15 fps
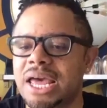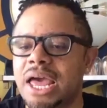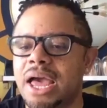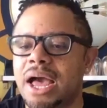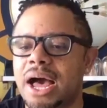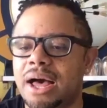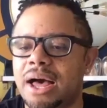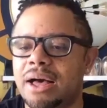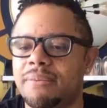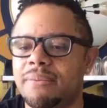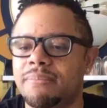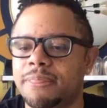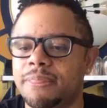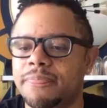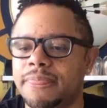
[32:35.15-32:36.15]

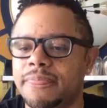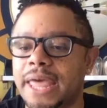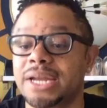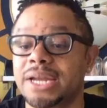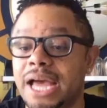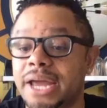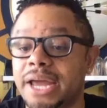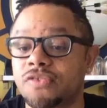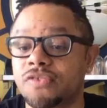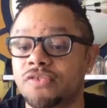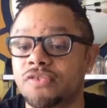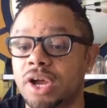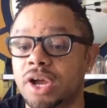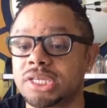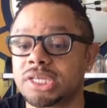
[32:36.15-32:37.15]
and guidance for us
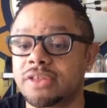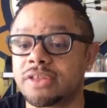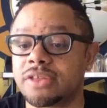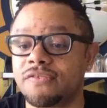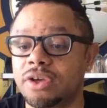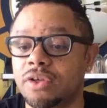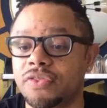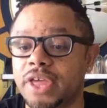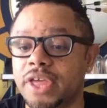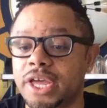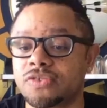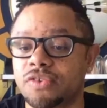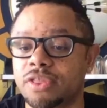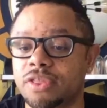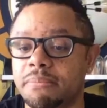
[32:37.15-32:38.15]
in the field. Thanks for
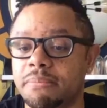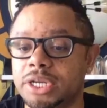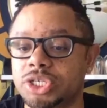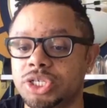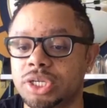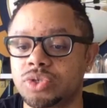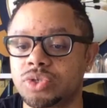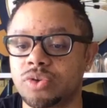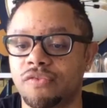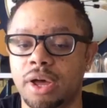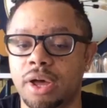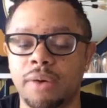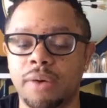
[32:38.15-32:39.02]
the mention, Travell.